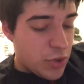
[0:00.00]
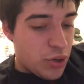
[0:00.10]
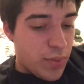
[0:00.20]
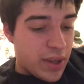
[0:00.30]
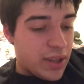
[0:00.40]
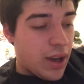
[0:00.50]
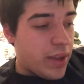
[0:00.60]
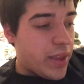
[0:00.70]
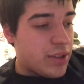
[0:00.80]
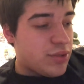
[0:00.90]
oh my
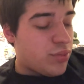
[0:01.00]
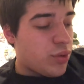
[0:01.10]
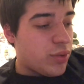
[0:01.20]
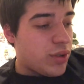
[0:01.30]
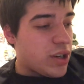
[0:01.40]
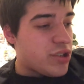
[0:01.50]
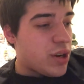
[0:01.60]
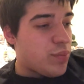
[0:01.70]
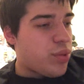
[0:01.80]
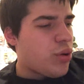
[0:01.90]
god, that Roman Reigns
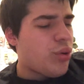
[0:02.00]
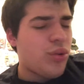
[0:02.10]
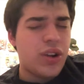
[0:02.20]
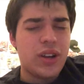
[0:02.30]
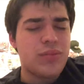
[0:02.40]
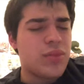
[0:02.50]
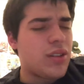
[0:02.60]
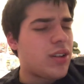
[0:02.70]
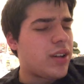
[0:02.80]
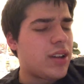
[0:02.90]
straight pouring
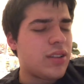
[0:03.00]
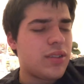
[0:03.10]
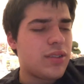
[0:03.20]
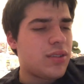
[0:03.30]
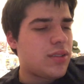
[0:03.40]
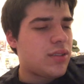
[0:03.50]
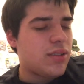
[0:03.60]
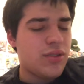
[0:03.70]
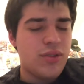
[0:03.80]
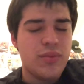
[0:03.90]
blood.
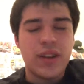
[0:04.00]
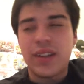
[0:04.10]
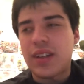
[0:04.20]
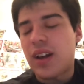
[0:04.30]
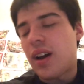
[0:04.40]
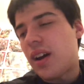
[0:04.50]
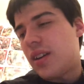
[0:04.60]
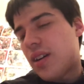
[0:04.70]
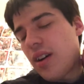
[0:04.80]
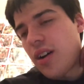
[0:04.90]
Oh my
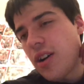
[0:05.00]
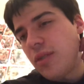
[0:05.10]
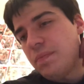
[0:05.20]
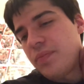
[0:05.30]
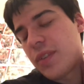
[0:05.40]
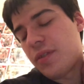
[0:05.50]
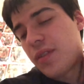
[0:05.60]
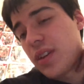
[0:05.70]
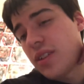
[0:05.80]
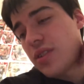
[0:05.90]
god. Um, the
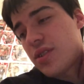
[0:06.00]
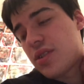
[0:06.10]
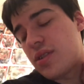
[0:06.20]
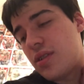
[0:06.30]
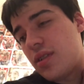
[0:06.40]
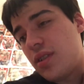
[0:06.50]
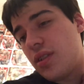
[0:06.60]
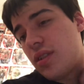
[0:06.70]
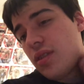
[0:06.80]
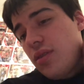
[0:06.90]
finish,
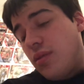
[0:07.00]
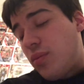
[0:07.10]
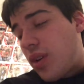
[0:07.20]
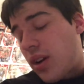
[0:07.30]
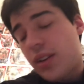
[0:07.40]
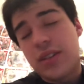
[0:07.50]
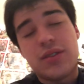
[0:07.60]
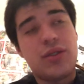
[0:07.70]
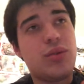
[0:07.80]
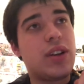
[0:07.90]
Brock
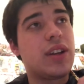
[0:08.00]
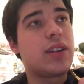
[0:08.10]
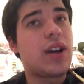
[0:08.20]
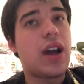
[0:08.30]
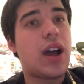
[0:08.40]
Lesnar winning.